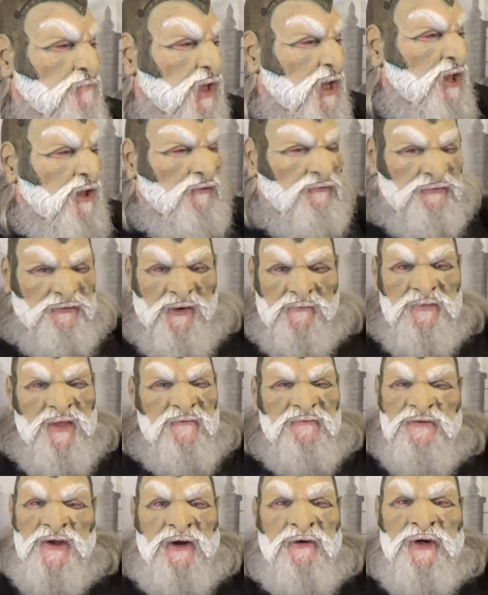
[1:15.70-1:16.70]
from the
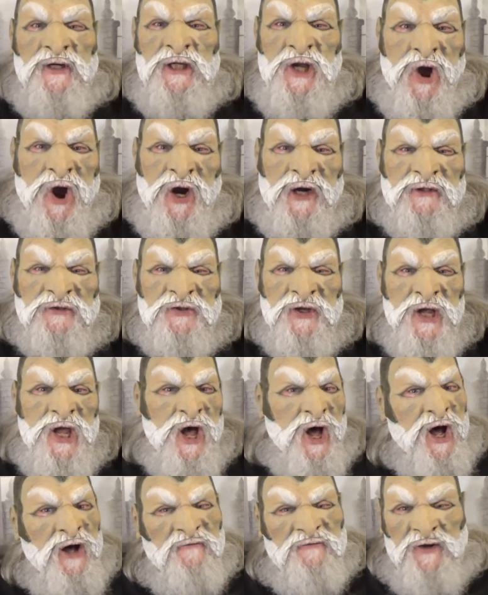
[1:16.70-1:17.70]
very heart
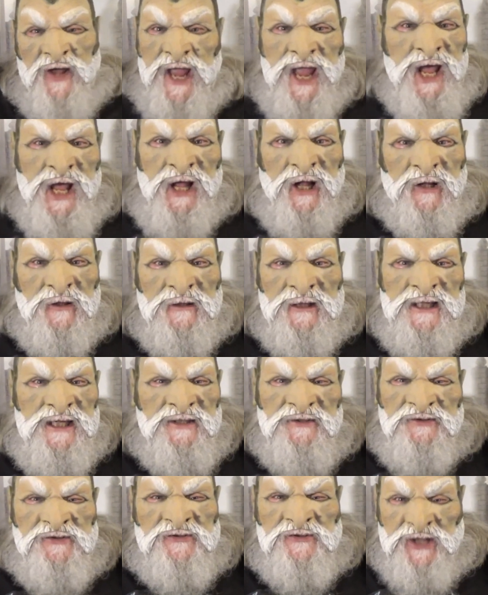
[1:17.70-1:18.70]
of hell
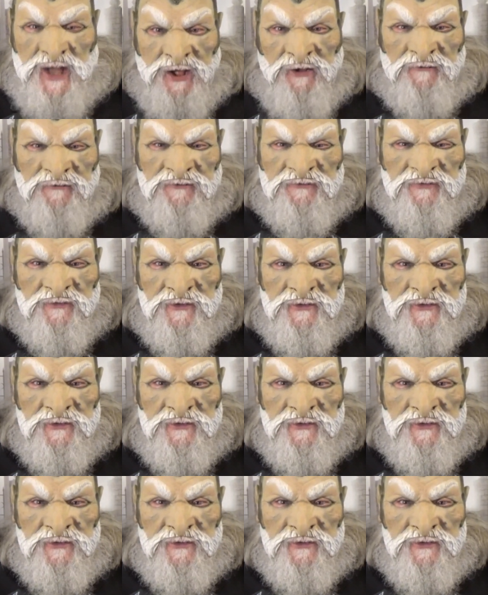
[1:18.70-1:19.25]
itself.